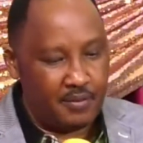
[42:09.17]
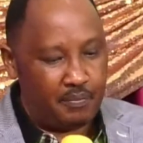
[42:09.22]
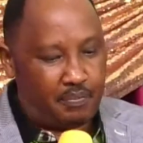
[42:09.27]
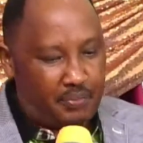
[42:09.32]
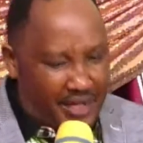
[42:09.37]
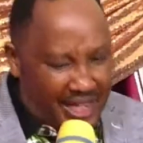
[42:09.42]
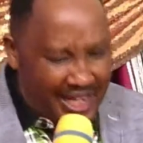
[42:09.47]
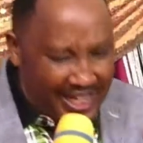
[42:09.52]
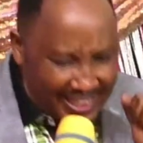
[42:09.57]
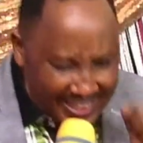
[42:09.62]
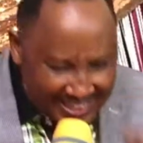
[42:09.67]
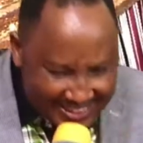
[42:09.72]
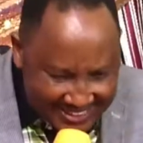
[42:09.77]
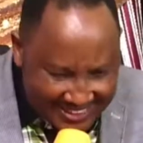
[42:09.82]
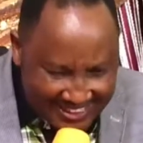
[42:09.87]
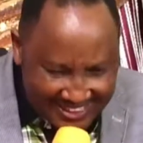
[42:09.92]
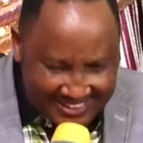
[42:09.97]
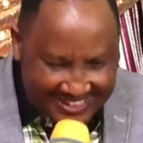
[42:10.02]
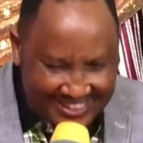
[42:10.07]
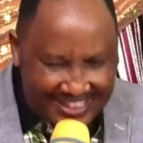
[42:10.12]

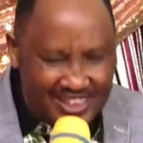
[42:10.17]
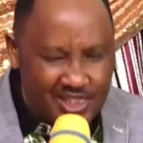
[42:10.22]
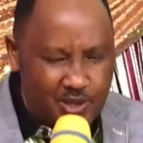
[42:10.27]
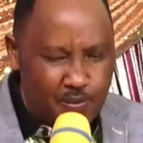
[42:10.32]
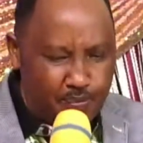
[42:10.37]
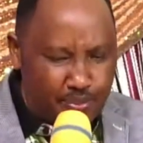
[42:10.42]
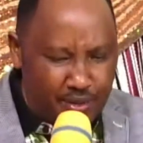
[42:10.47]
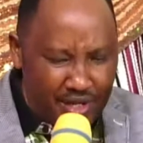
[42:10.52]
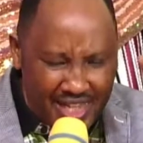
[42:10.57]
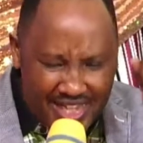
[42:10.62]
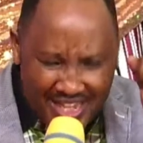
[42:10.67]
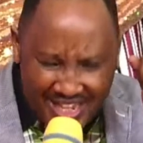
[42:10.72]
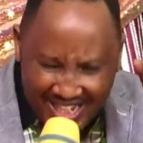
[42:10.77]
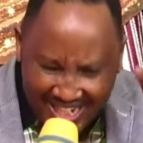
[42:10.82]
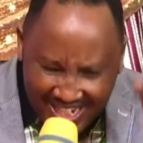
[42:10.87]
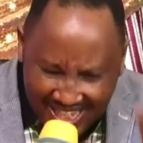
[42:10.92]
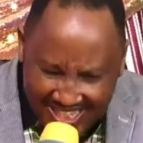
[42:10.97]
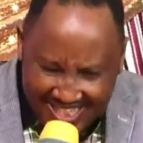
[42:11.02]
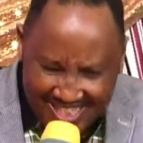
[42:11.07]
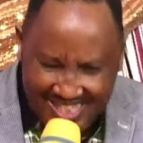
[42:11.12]
prayerlessness is praying
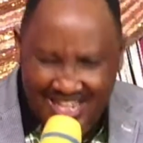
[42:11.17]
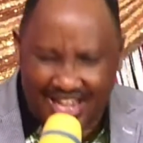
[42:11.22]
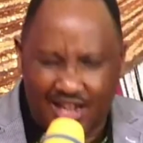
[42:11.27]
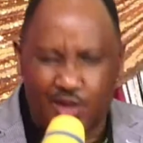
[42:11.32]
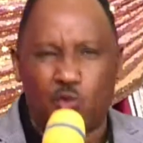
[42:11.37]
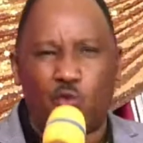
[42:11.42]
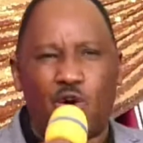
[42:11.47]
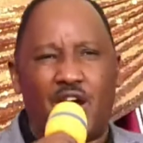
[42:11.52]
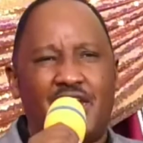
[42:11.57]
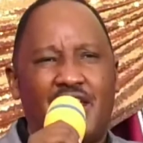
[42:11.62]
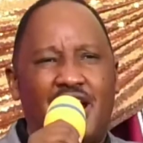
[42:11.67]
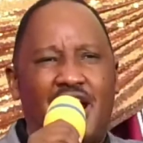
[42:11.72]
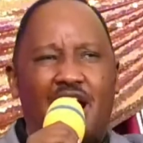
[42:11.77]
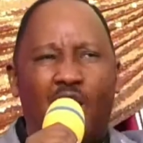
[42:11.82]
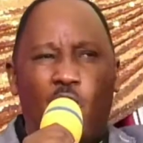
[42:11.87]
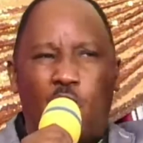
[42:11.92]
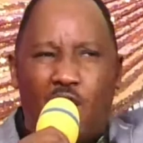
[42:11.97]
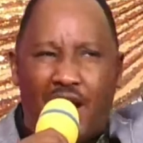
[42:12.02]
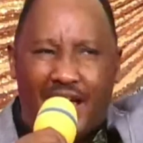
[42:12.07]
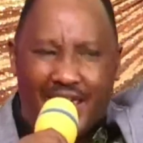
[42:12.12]
less than one
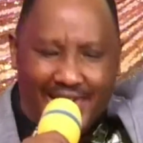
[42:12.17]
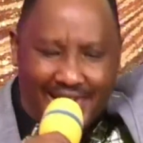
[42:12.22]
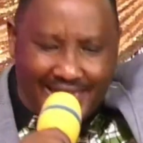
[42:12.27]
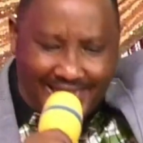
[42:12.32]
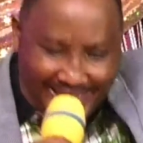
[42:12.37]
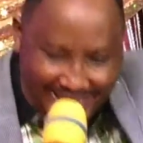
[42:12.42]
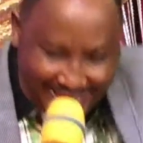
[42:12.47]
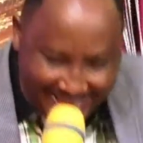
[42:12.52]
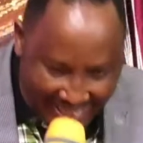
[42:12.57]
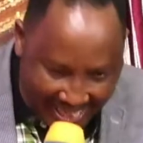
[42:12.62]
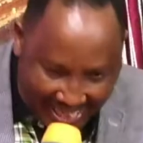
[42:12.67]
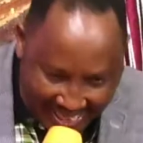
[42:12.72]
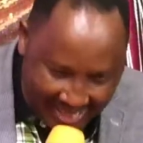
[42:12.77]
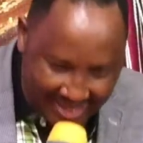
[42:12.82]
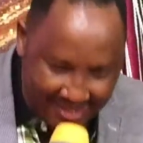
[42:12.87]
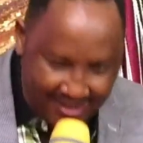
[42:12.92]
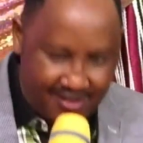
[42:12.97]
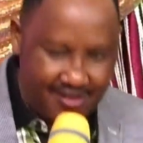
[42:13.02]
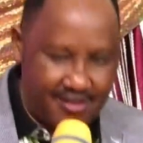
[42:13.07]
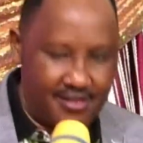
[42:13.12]
hour a
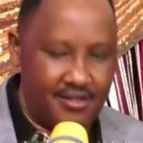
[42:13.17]
day